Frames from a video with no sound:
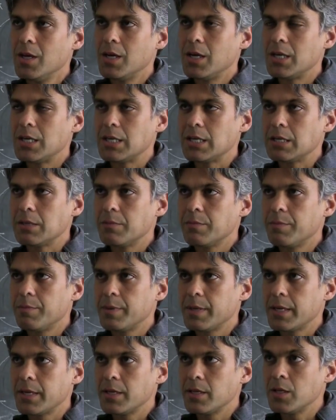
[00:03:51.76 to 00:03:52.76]
Um,
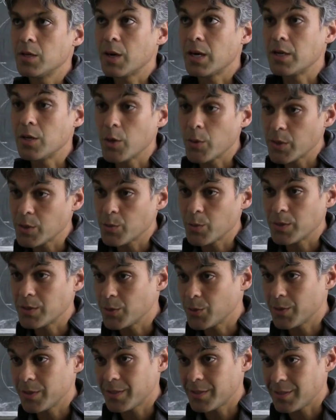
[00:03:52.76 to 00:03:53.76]
but you know, I noticed when
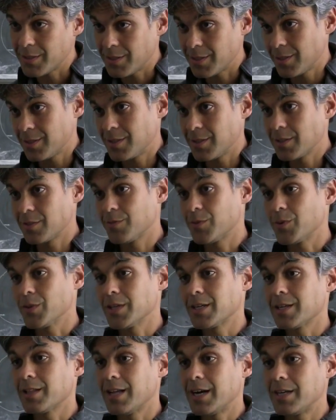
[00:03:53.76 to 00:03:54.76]
doing the statistics for
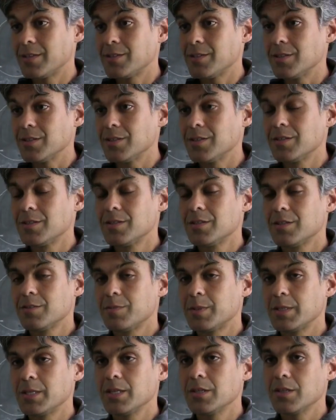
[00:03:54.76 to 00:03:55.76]
the classes,
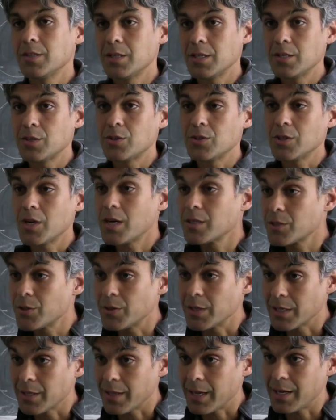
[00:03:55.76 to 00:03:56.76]
particularly the
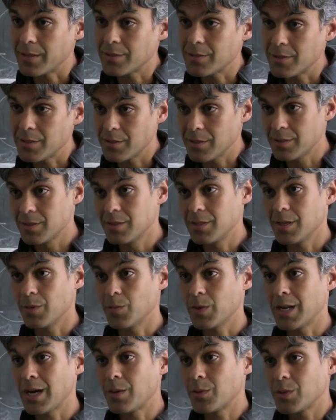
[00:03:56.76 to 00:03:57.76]
introductory classes, that
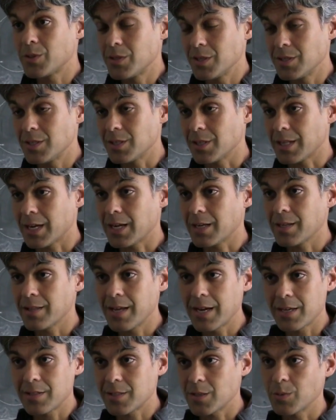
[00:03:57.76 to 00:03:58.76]
when I was teaching that
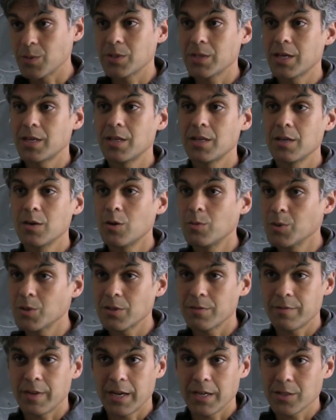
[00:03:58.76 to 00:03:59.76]
class, I was getting
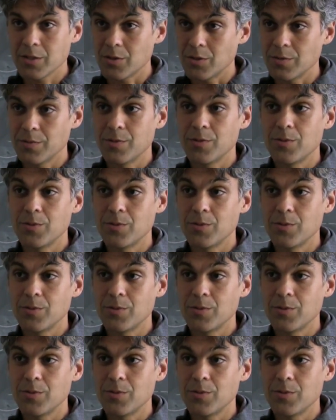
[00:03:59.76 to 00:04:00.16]
almost a factor of